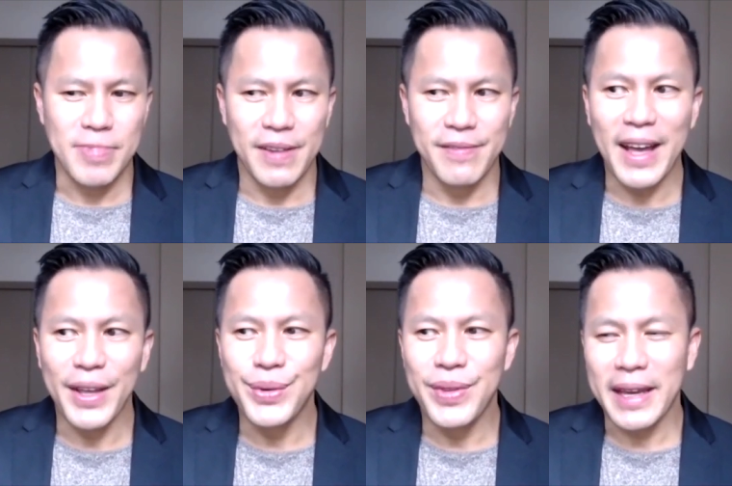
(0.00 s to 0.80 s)

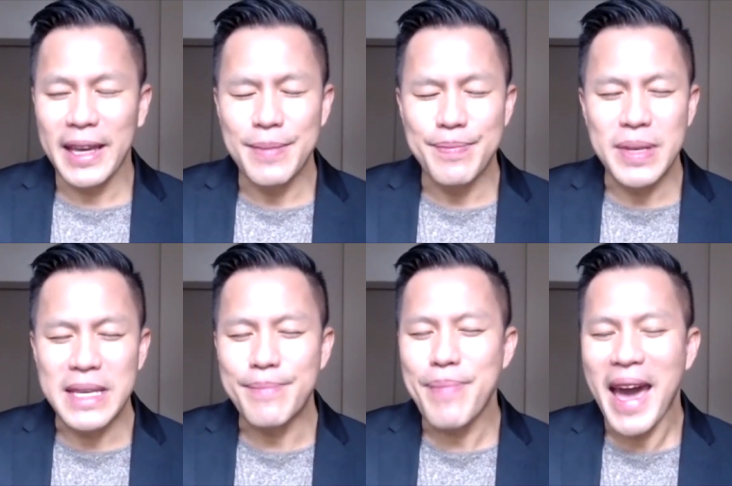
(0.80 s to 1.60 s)
value that can be
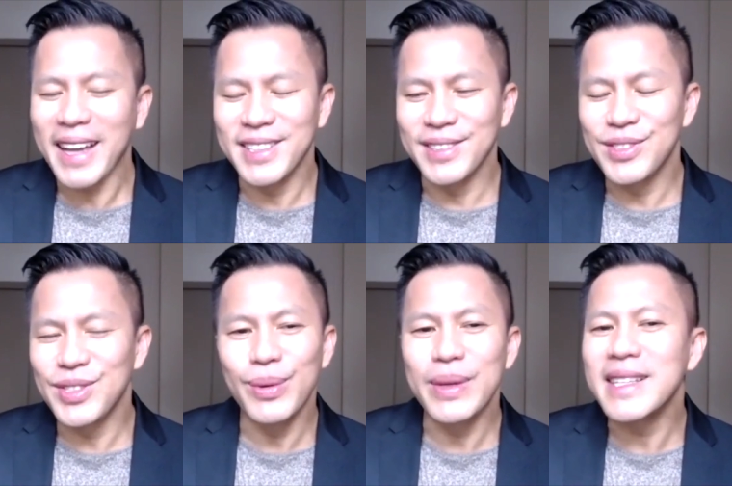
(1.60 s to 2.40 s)
impacted
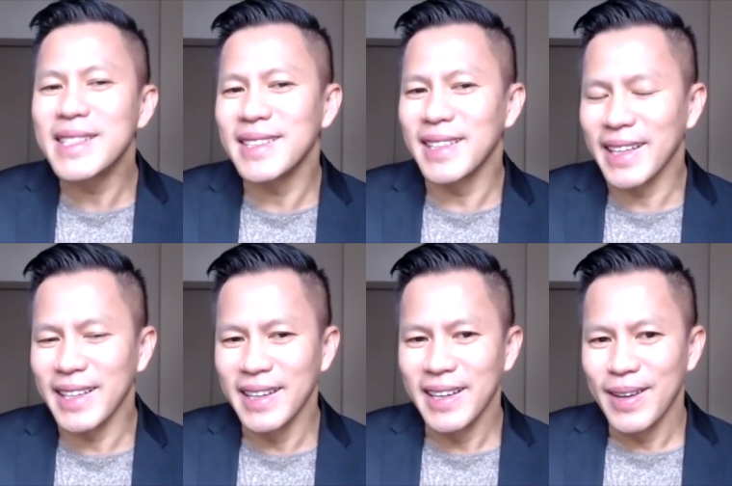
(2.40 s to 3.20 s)
so easily
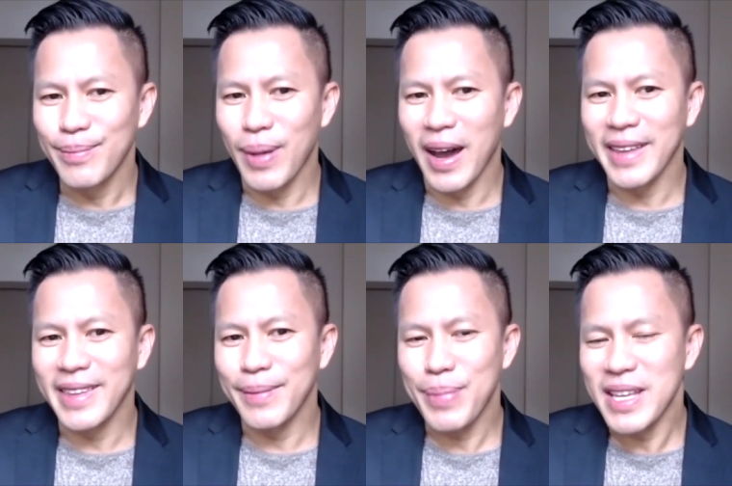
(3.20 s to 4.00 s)
by
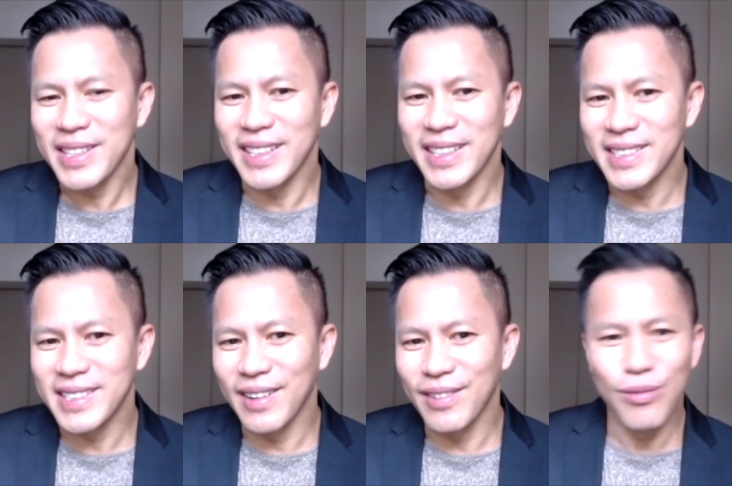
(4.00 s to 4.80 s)
the opinions
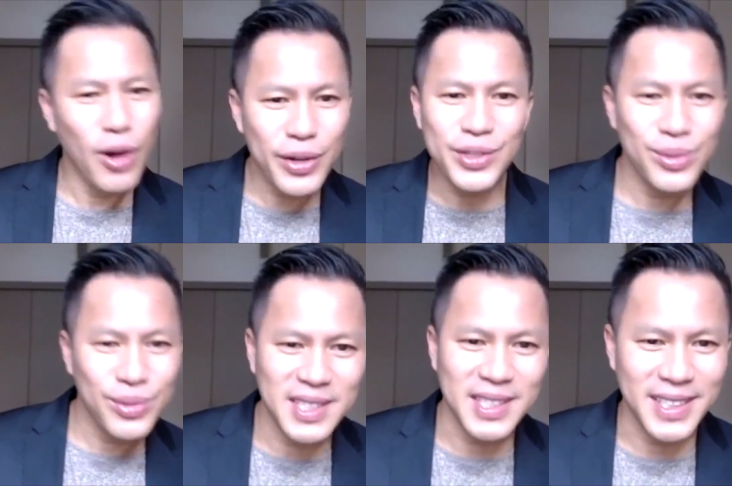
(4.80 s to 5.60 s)
of one or two
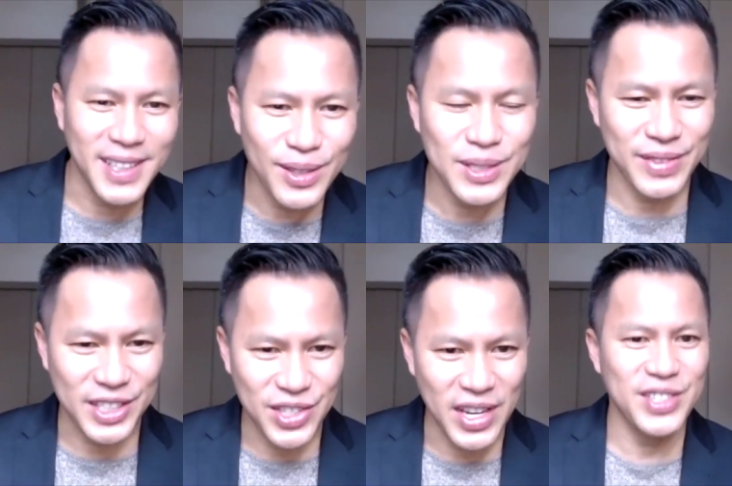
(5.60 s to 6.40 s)
CEOs of
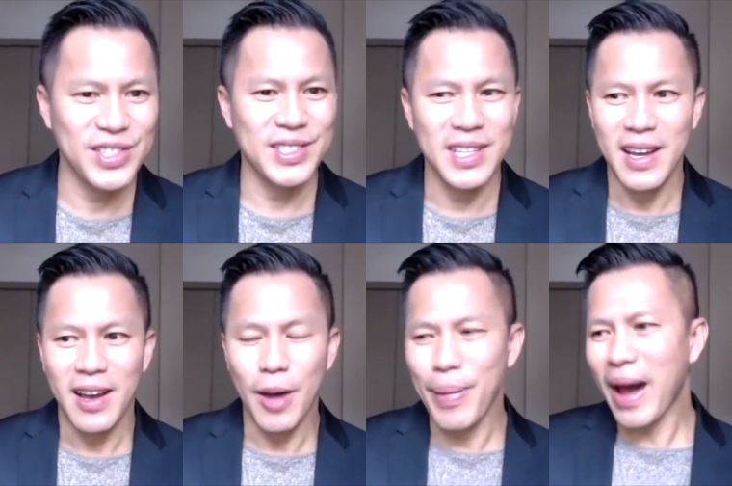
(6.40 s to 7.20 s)
exchanges
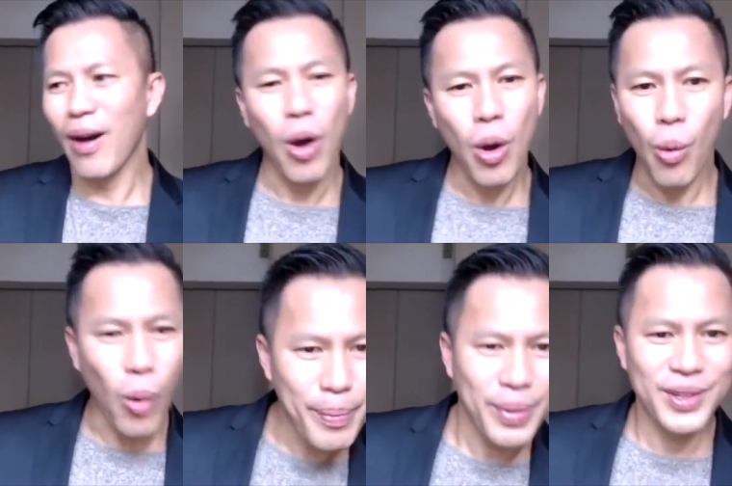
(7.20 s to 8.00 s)
about
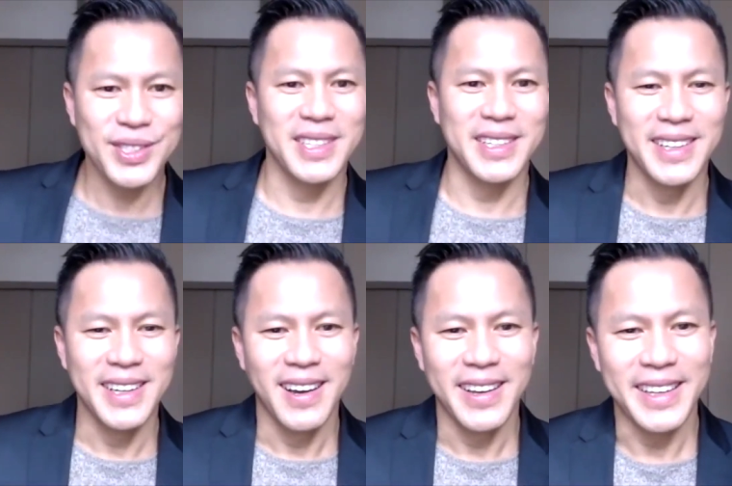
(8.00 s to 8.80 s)
one person
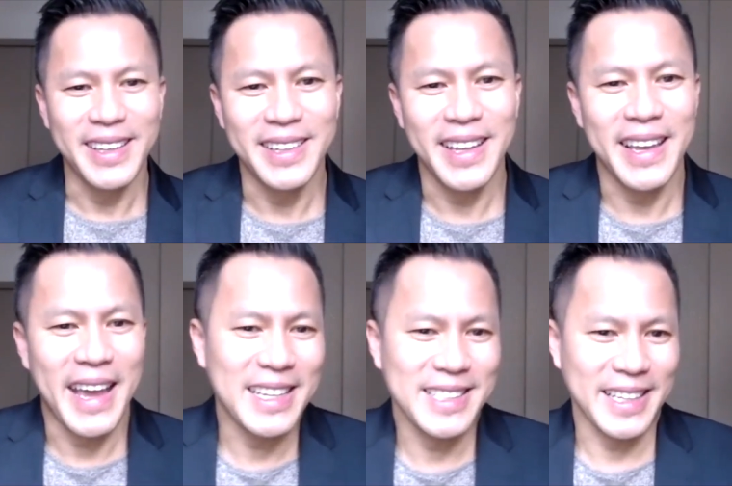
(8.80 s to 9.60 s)
in an asset